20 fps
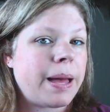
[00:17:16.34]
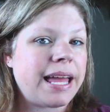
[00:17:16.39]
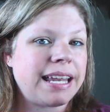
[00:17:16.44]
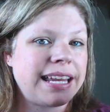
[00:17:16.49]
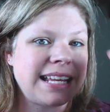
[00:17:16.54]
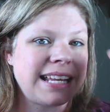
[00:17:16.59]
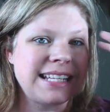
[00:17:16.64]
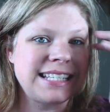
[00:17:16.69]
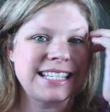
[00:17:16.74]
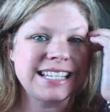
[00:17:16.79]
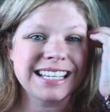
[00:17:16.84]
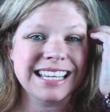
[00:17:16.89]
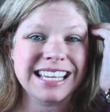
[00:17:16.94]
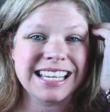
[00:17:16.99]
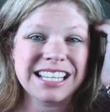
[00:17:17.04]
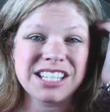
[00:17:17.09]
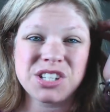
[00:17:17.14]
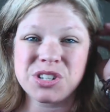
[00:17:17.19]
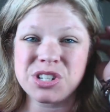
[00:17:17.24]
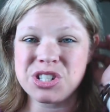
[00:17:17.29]
but
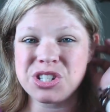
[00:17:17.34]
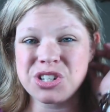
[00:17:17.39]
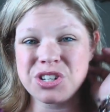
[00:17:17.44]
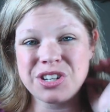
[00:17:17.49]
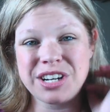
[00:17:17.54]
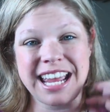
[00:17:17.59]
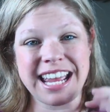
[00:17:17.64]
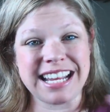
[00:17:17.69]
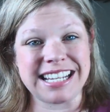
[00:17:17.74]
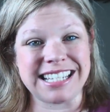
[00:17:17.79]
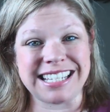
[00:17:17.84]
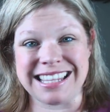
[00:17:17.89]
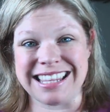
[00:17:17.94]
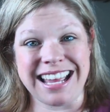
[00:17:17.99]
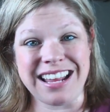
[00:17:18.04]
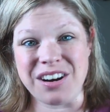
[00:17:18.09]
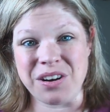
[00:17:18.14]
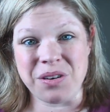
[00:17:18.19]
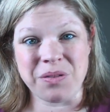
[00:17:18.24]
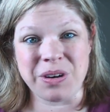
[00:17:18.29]
until kids are a certain
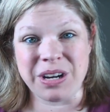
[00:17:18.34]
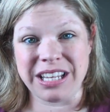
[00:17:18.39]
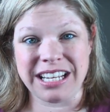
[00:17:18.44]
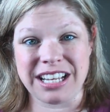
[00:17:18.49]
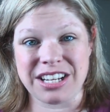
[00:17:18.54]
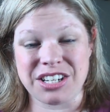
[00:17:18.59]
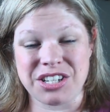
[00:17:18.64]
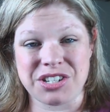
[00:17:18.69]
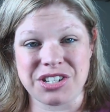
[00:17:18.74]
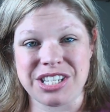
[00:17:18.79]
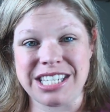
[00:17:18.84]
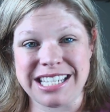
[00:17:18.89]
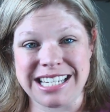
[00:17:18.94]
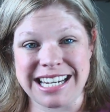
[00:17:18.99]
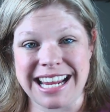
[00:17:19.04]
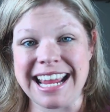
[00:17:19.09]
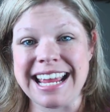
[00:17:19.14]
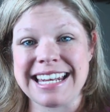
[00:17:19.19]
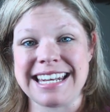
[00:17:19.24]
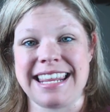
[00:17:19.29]
age, they don't really
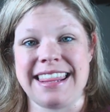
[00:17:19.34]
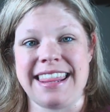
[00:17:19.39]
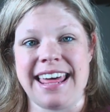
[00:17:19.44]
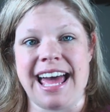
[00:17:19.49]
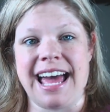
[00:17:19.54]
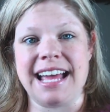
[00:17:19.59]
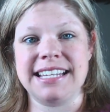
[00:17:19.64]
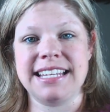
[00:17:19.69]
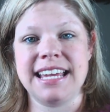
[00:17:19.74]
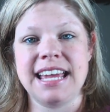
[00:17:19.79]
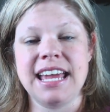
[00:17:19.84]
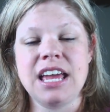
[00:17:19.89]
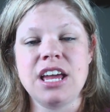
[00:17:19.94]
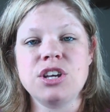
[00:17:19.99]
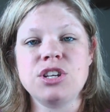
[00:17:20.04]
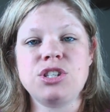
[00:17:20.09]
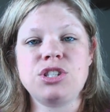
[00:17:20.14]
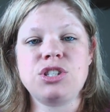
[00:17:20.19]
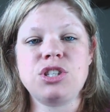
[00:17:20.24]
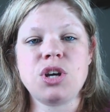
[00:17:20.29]
understand that.
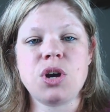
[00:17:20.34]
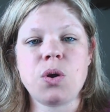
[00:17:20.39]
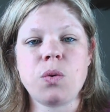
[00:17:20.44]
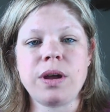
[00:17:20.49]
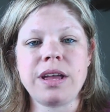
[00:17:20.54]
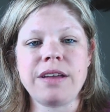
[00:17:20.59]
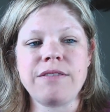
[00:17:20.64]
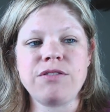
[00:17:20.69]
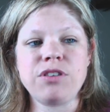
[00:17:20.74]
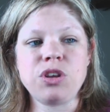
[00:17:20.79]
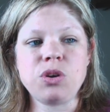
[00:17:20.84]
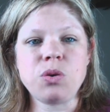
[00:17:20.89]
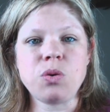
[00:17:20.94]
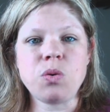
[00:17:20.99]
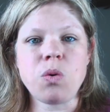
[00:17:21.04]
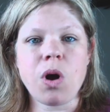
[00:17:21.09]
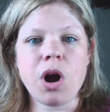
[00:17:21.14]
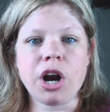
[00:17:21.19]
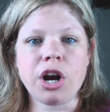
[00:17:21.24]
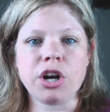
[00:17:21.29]
So if
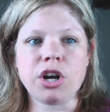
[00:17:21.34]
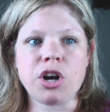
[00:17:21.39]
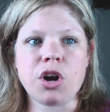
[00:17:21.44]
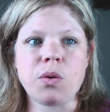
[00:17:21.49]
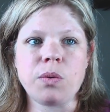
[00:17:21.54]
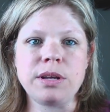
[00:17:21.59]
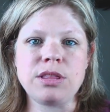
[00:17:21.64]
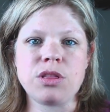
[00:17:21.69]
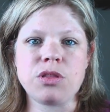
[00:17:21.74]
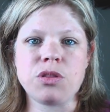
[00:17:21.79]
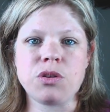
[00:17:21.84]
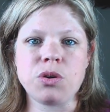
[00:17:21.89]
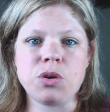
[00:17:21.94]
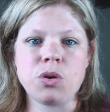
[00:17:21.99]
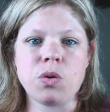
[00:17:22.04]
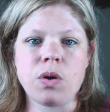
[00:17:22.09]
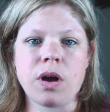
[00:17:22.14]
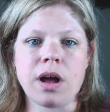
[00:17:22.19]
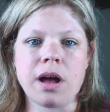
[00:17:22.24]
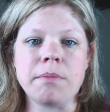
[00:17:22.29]
you are going
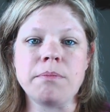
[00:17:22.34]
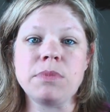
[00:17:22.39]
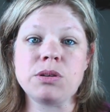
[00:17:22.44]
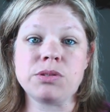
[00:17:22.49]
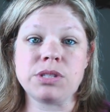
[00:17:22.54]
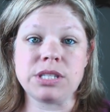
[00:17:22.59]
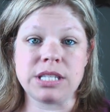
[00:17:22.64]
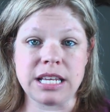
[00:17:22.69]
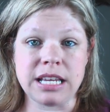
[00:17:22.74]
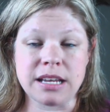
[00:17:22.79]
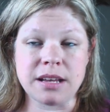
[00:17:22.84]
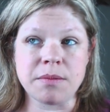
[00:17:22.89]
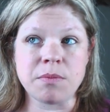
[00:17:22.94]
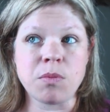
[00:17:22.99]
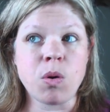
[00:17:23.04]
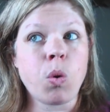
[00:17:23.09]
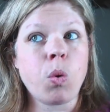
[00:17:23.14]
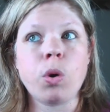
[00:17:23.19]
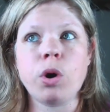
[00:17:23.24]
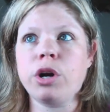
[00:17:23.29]
through a
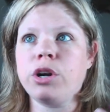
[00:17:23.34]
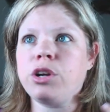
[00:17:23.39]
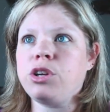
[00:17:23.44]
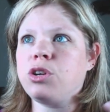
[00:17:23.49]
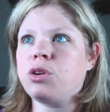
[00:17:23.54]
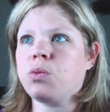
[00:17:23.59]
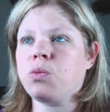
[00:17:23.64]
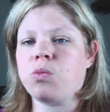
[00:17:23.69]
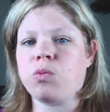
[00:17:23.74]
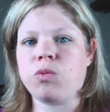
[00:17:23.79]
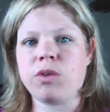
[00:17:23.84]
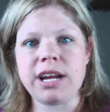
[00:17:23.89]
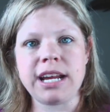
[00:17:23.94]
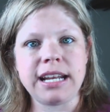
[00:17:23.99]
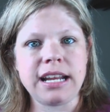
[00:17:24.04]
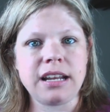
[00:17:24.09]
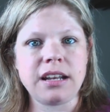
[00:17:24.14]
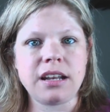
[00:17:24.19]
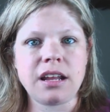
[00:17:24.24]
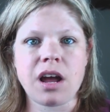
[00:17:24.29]
museum or you're
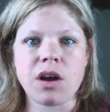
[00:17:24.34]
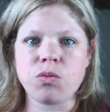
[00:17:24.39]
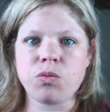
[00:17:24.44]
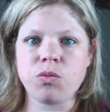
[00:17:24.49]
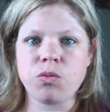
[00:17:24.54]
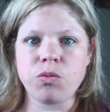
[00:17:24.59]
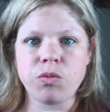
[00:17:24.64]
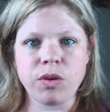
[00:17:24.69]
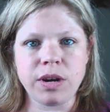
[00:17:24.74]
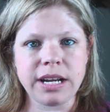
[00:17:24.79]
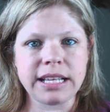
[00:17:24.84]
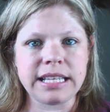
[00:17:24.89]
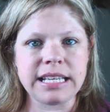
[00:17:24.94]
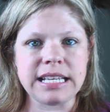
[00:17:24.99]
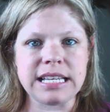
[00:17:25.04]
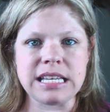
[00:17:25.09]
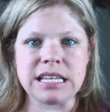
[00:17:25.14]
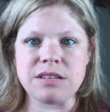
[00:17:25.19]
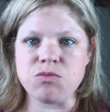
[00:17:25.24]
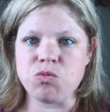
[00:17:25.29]
reading a
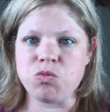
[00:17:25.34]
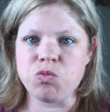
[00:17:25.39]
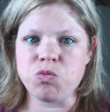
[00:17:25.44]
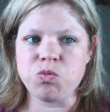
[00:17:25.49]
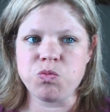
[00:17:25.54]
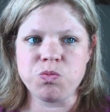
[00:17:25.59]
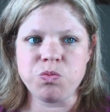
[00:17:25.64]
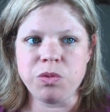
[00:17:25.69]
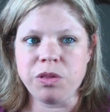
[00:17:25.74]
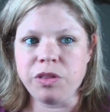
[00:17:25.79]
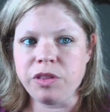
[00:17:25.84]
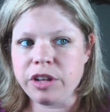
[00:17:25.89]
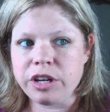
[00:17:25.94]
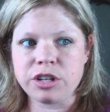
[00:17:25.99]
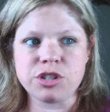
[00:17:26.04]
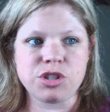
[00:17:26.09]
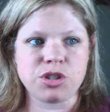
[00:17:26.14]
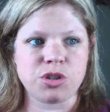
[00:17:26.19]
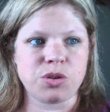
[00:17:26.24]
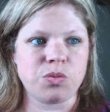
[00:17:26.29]
really
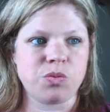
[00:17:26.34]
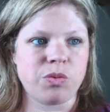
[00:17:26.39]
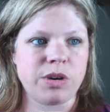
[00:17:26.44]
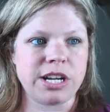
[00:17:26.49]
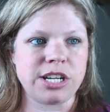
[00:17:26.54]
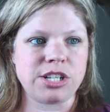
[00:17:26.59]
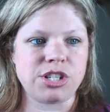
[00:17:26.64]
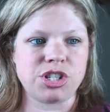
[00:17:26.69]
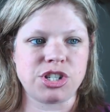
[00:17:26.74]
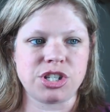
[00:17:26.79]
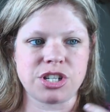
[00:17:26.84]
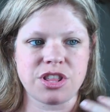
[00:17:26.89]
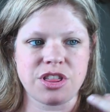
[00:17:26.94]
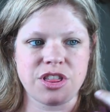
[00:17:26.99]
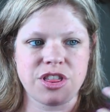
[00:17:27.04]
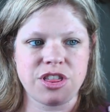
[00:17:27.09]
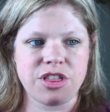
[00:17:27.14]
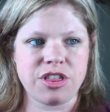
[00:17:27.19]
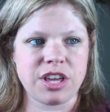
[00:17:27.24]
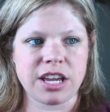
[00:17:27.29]
literature
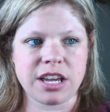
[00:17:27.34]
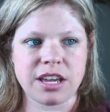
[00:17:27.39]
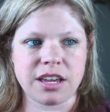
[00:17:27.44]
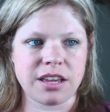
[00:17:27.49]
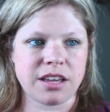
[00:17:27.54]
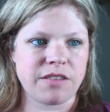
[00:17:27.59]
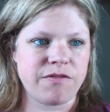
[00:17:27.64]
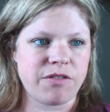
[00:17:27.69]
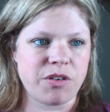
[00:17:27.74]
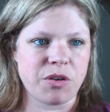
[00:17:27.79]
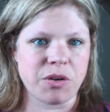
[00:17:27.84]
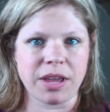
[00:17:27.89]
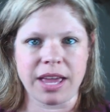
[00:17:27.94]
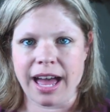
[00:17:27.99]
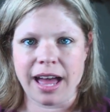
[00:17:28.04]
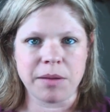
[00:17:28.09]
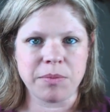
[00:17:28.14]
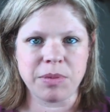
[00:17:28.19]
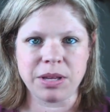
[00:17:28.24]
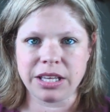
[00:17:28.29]
rich, thick
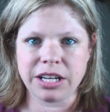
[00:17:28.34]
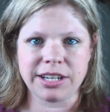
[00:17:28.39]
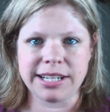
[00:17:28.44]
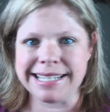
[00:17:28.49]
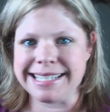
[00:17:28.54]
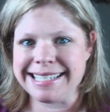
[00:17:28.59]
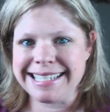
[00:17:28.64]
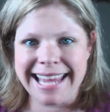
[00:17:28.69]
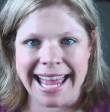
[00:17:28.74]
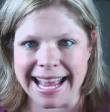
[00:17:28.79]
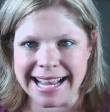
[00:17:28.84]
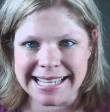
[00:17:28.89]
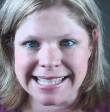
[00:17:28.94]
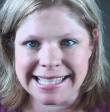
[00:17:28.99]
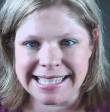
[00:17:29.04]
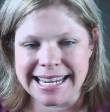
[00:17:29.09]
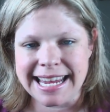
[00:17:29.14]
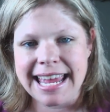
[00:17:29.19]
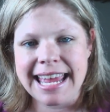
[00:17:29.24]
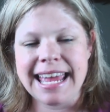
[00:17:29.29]
vocabulary
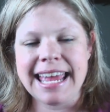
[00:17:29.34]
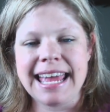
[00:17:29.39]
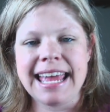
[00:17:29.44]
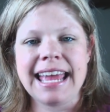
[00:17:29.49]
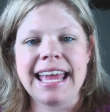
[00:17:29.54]
text,